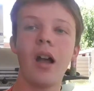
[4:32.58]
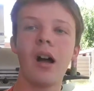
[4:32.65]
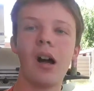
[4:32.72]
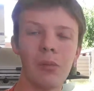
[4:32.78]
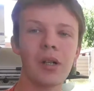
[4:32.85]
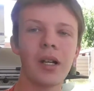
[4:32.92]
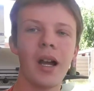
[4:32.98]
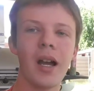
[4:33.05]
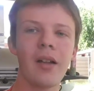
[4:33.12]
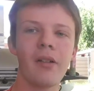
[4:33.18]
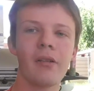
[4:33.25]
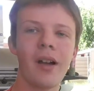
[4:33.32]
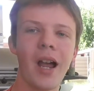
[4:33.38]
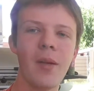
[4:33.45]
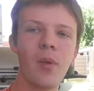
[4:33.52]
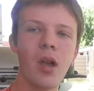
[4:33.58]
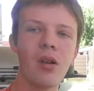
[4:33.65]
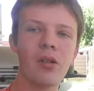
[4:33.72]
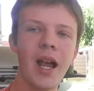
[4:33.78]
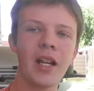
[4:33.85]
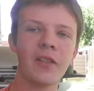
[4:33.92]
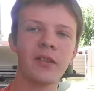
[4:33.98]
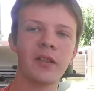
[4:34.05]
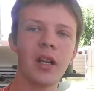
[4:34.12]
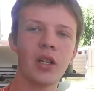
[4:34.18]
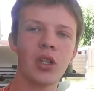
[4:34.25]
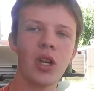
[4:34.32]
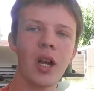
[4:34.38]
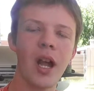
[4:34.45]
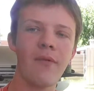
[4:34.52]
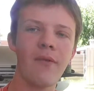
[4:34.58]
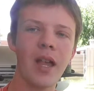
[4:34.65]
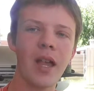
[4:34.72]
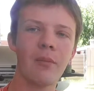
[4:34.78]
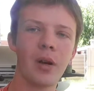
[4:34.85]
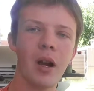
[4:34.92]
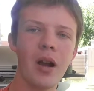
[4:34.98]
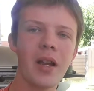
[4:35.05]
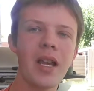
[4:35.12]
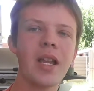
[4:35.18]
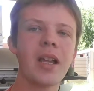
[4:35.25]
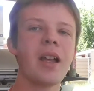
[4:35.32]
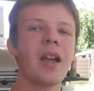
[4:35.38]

I'm Kodie the Rainbow Dash Flow Shark fan Brony,